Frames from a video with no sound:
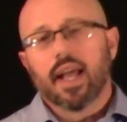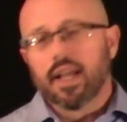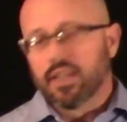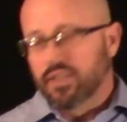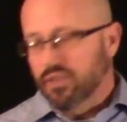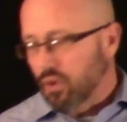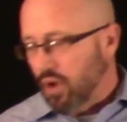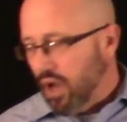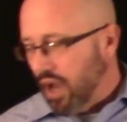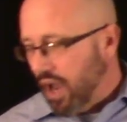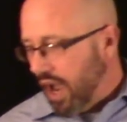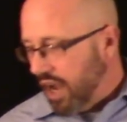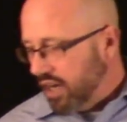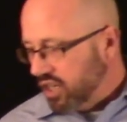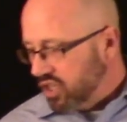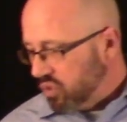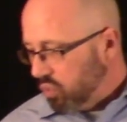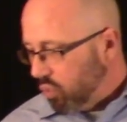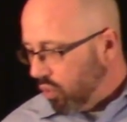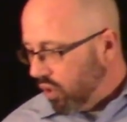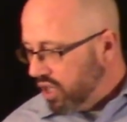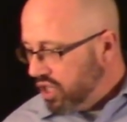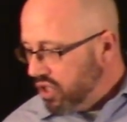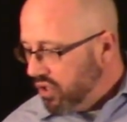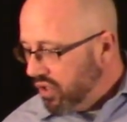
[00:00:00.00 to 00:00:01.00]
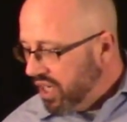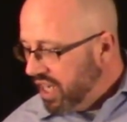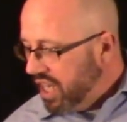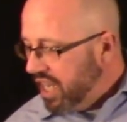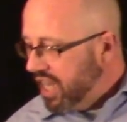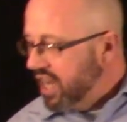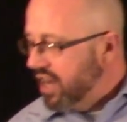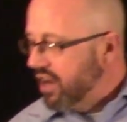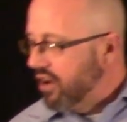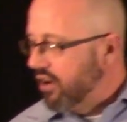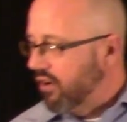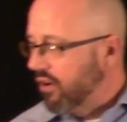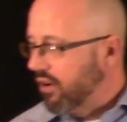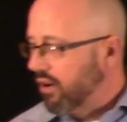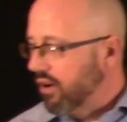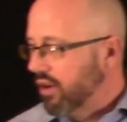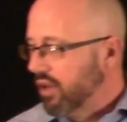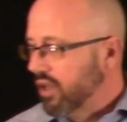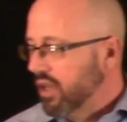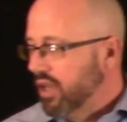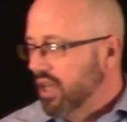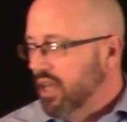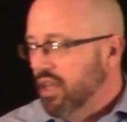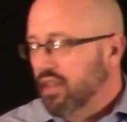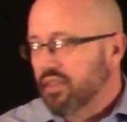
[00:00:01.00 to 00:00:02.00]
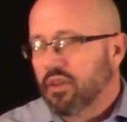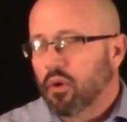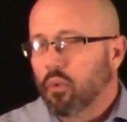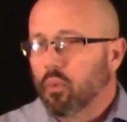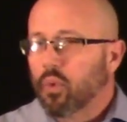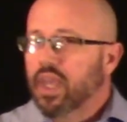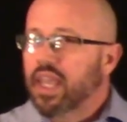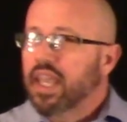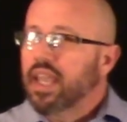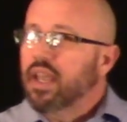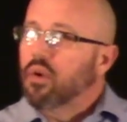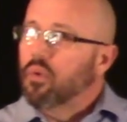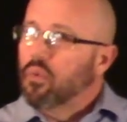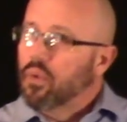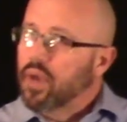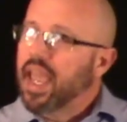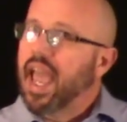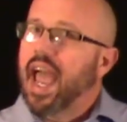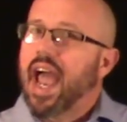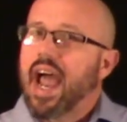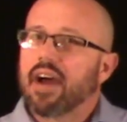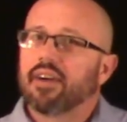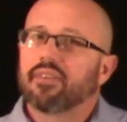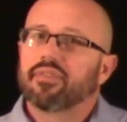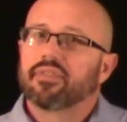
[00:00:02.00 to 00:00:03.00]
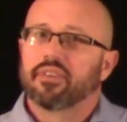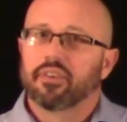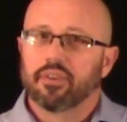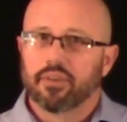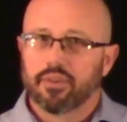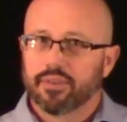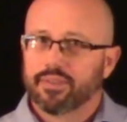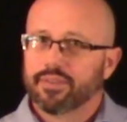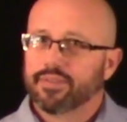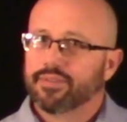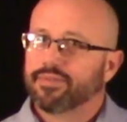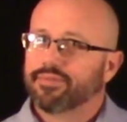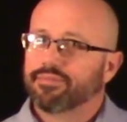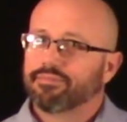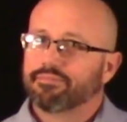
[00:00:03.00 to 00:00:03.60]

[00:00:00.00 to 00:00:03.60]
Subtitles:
And so I just want you to hear that we have to